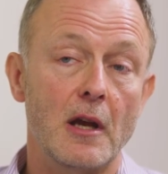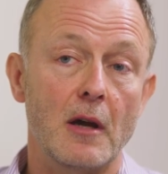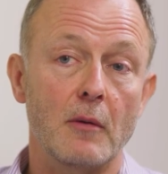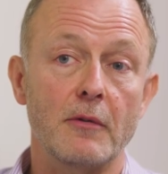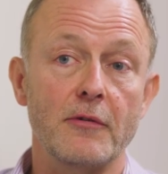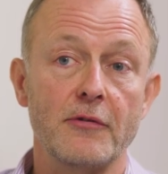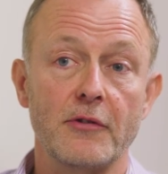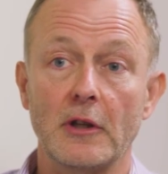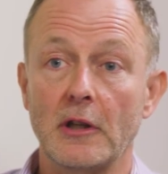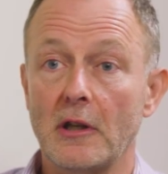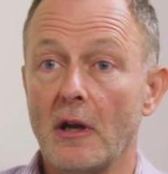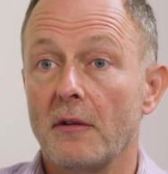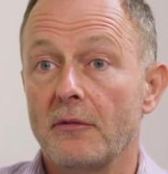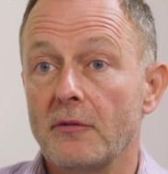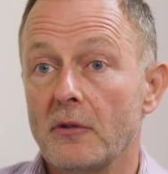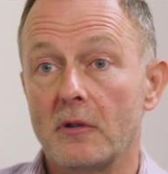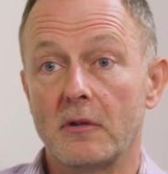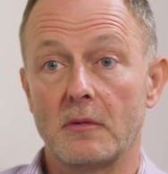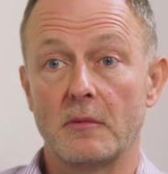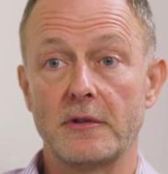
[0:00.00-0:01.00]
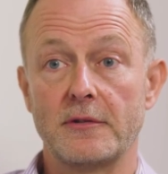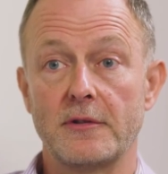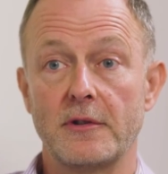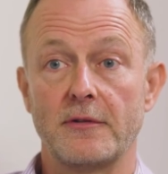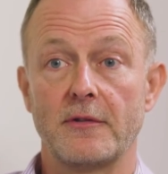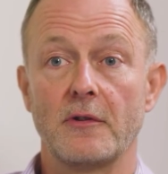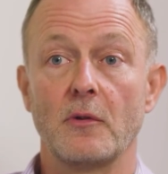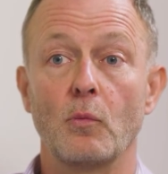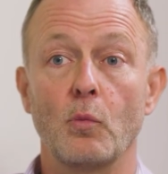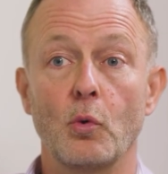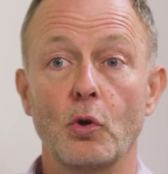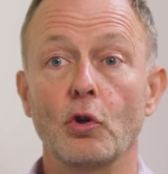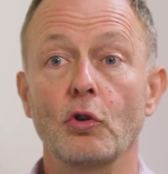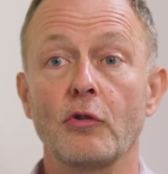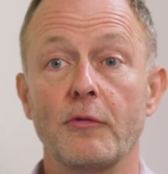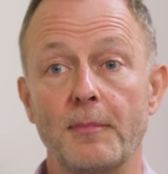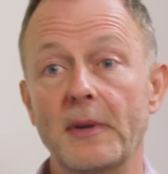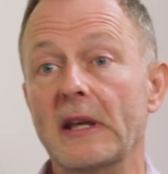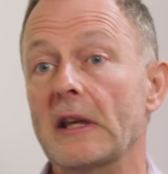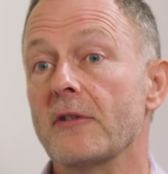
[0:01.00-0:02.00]
And we've seen Carrefour, which is the
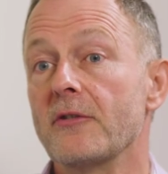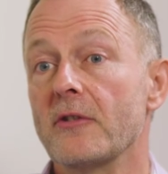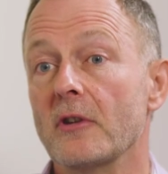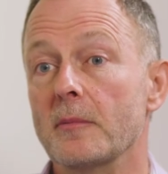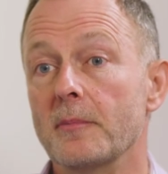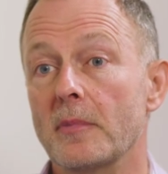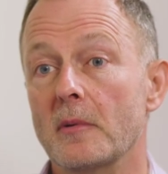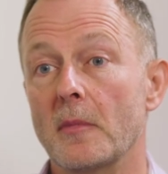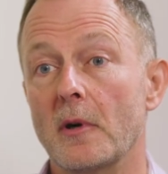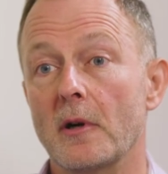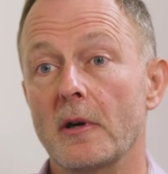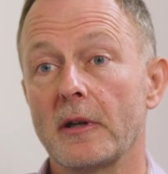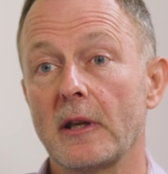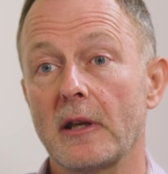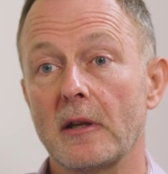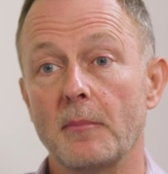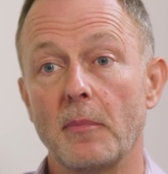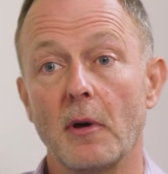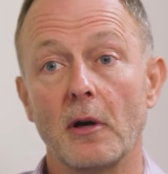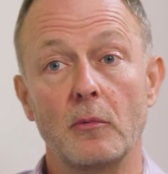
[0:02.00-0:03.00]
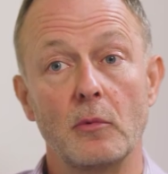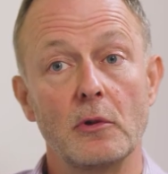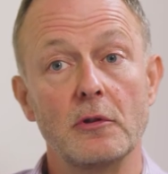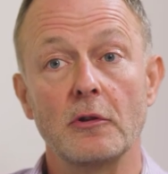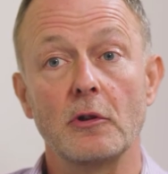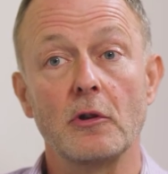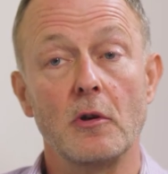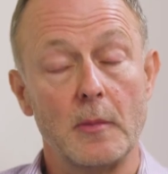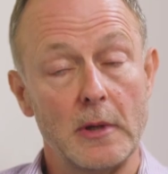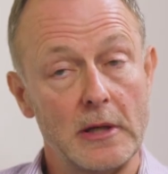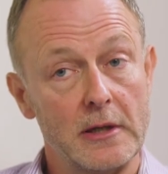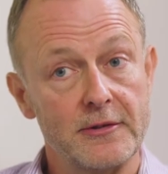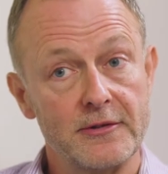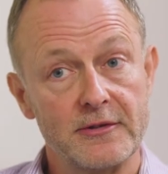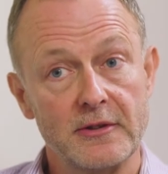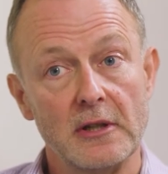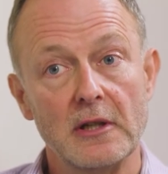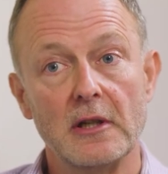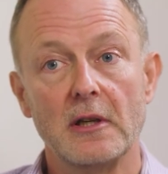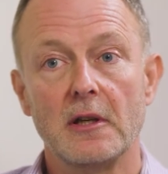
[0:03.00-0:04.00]
world's biggest supermarket, buy Rue du Commerce,